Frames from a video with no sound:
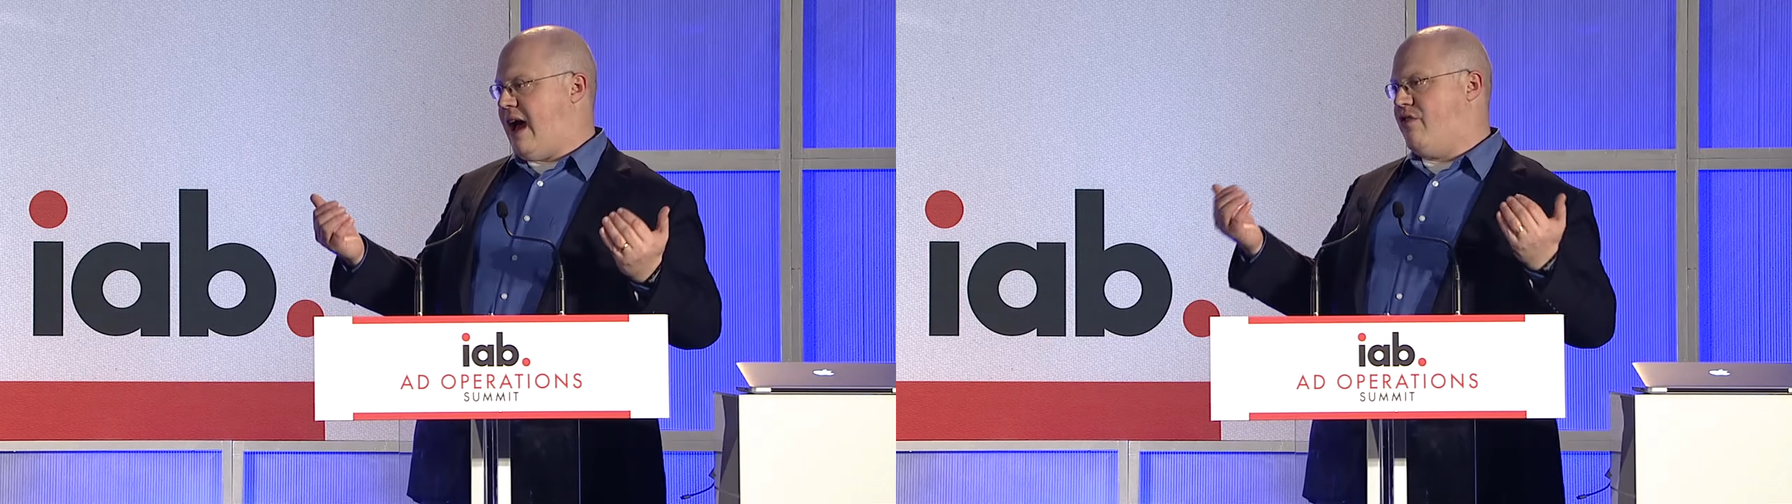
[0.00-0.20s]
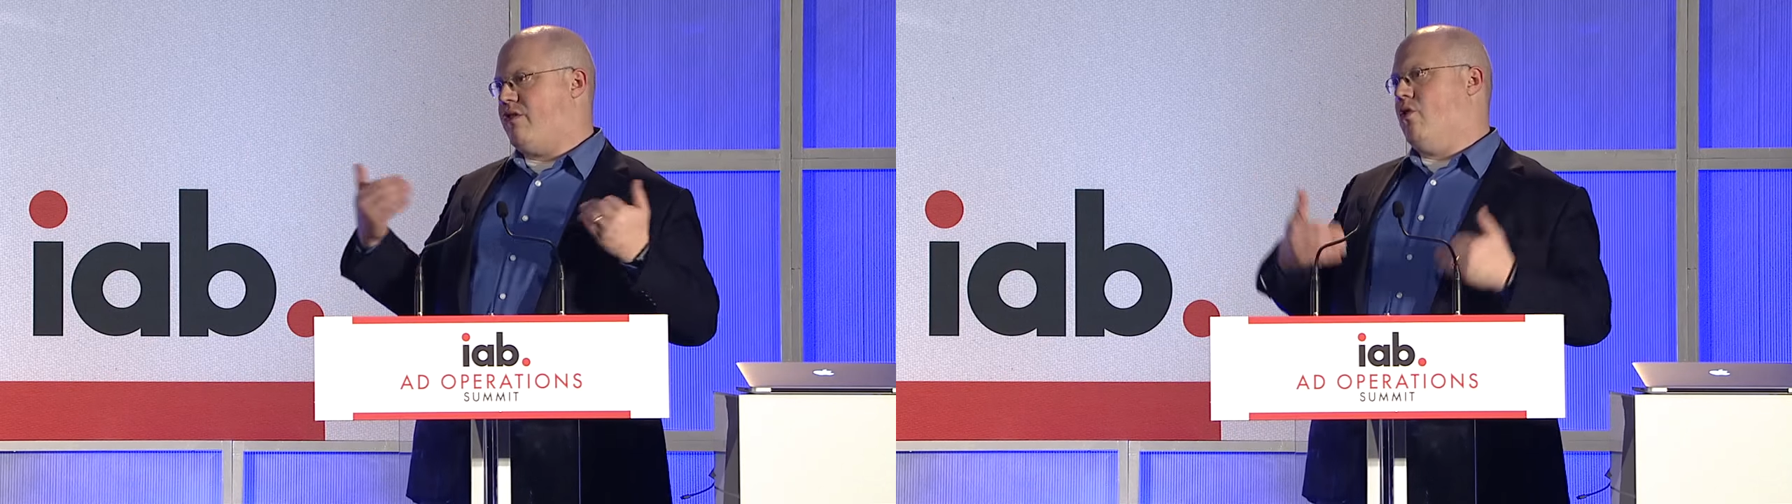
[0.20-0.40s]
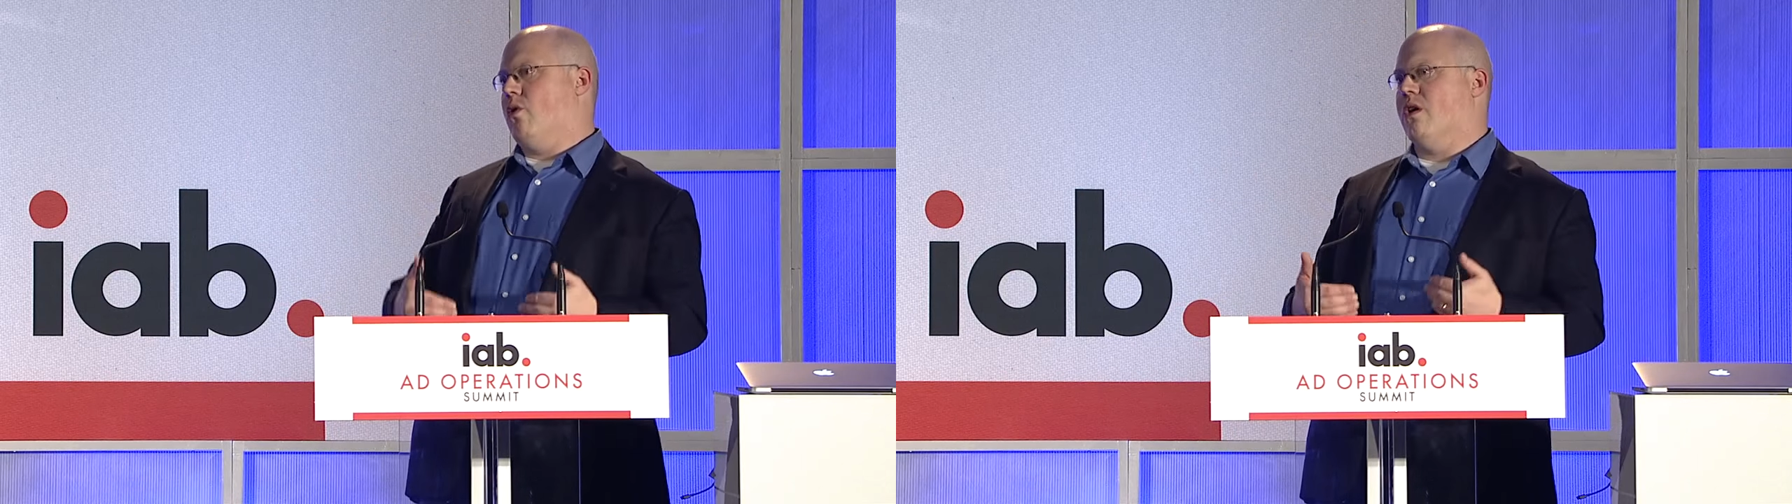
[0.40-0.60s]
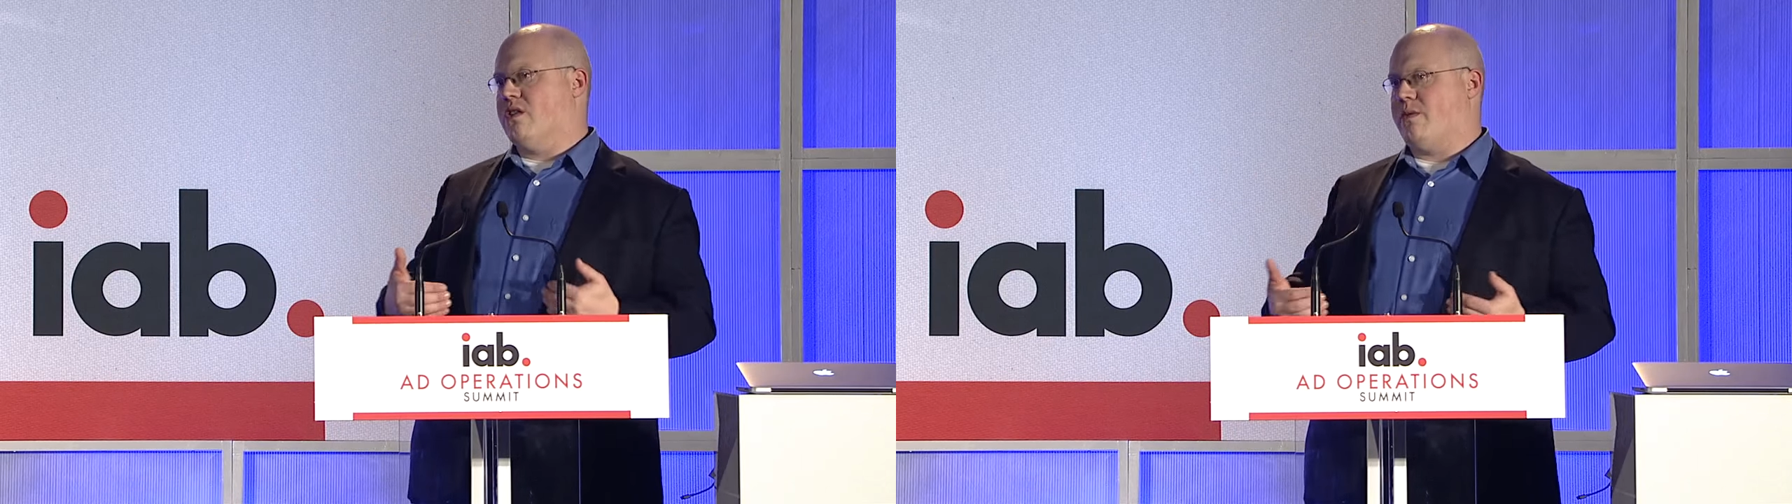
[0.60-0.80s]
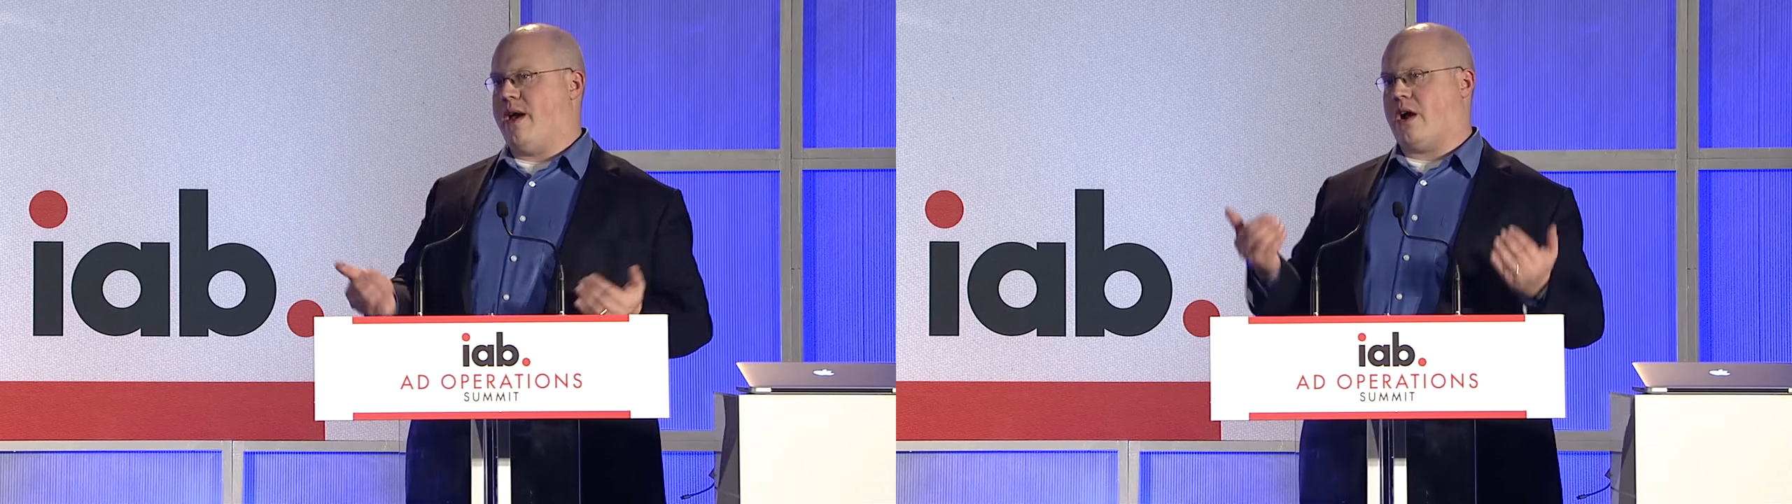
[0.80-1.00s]
as Google
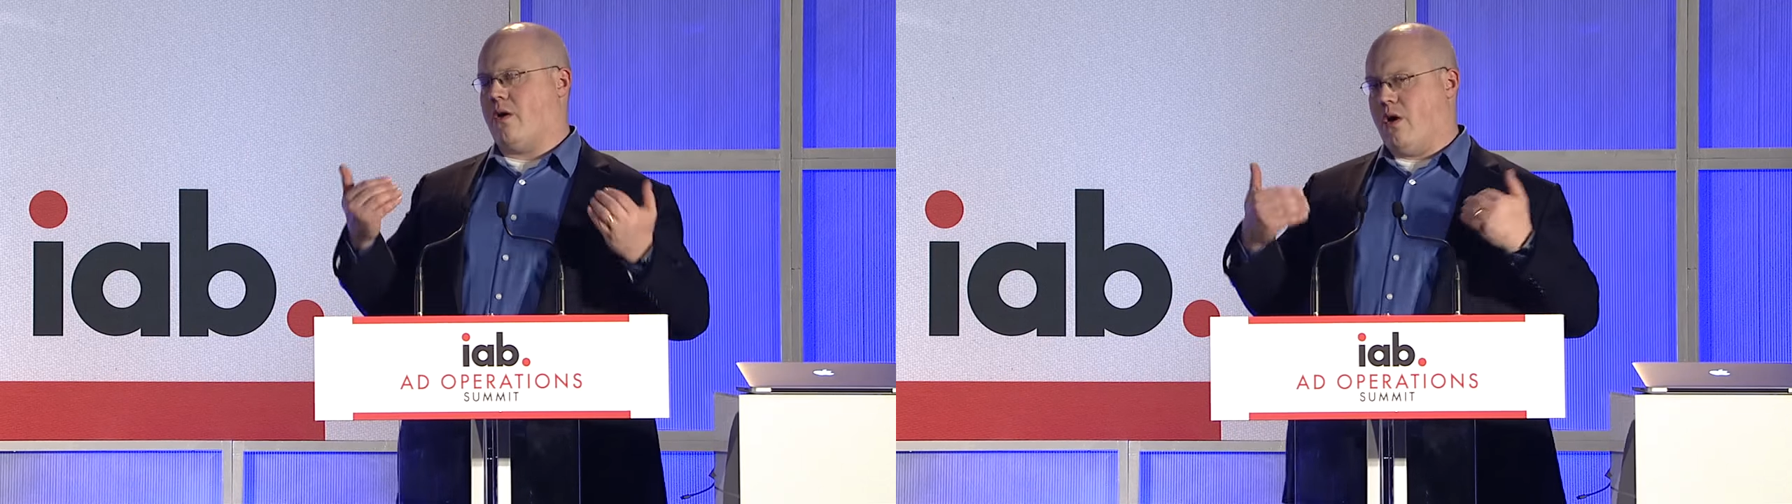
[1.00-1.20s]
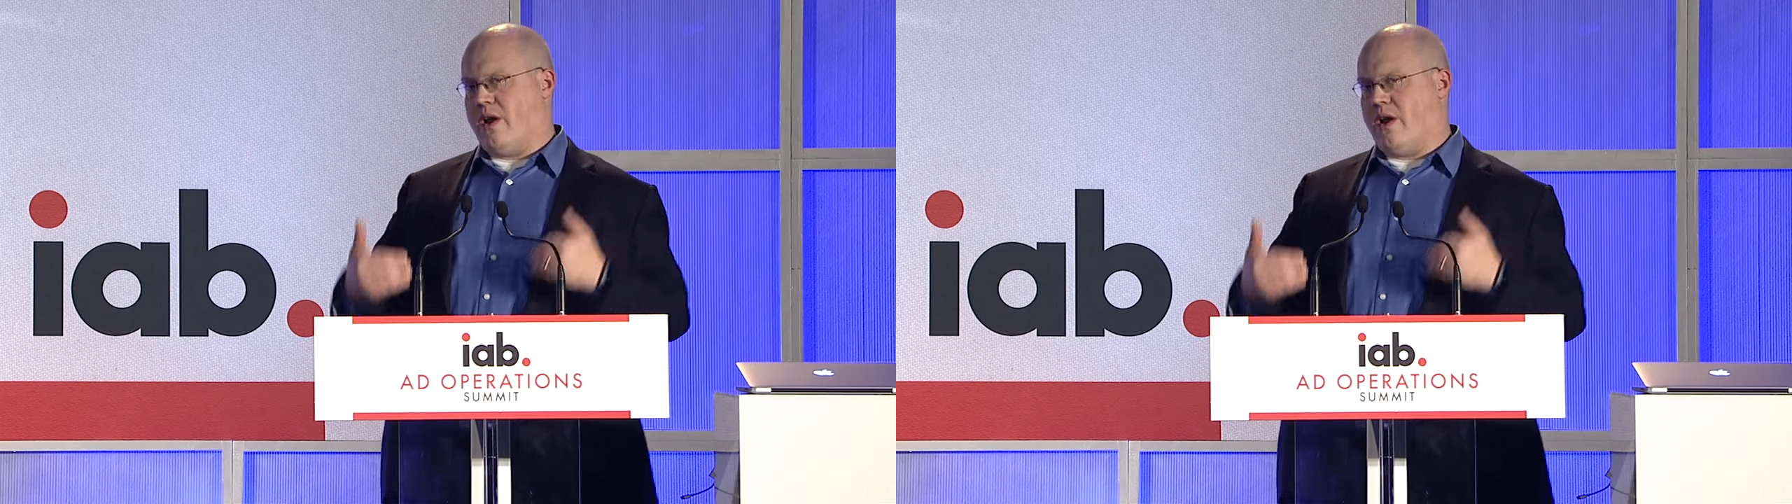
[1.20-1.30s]
to make our